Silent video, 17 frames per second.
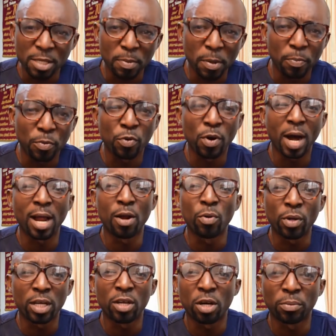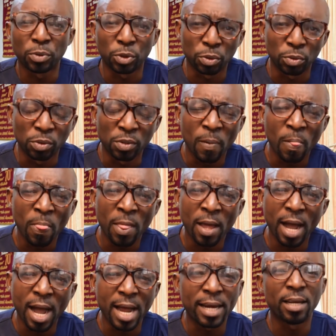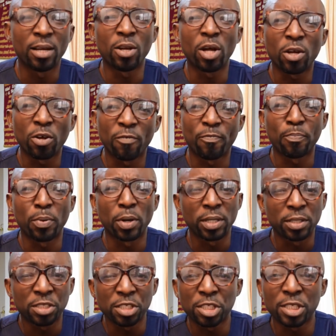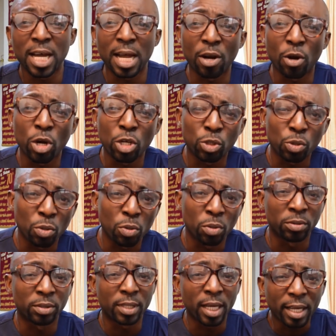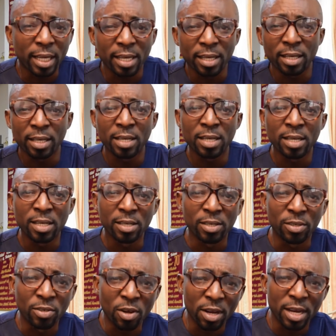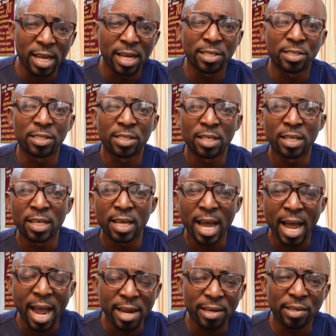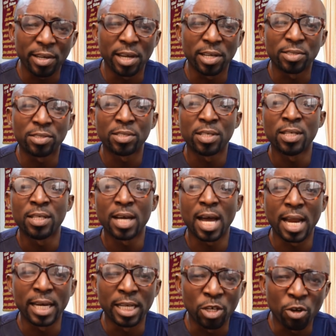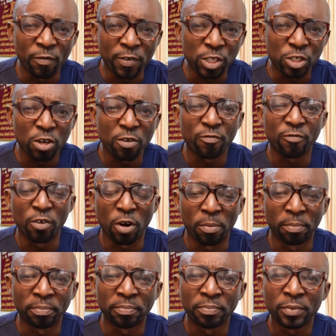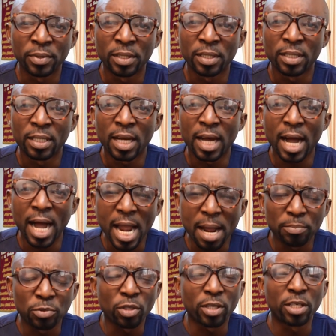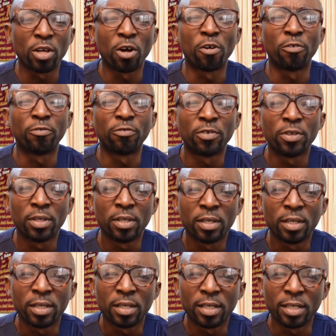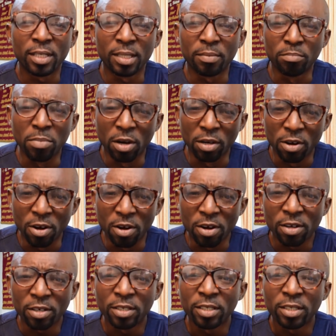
people are looking up to, and a lot of politicians are also taking knowledge, ideas, and innovation from. I am talking of the Gbongan,